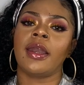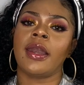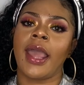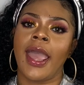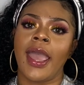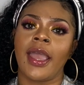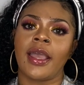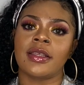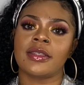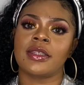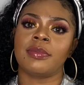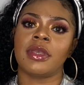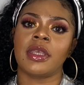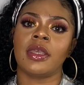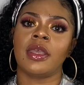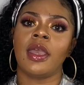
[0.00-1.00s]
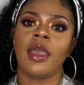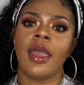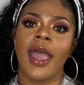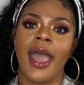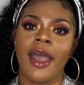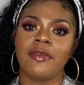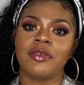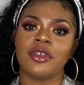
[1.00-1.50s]
ask me
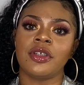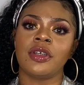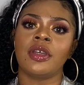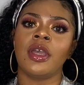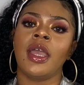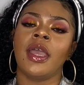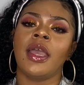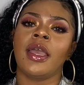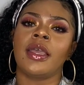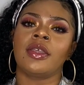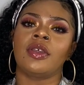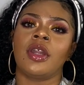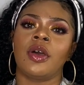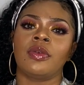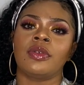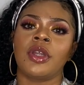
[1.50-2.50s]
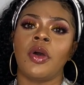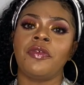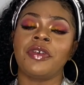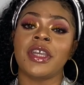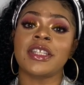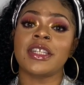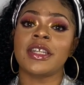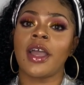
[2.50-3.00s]
after. Don't
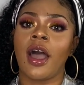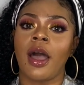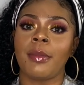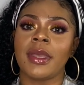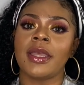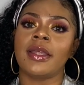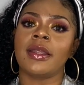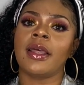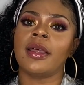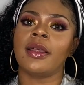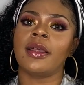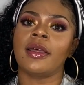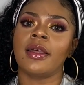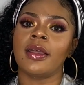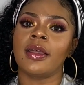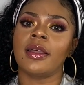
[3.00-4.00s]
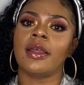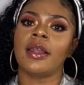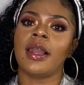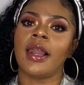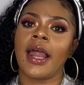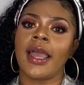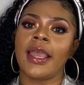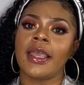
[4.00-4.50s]
forget to comment,
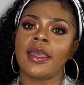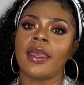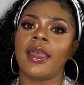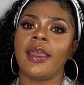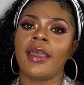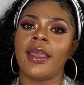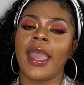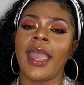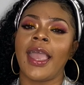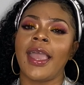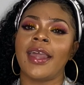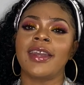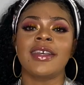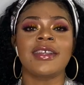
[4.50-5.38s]
like, and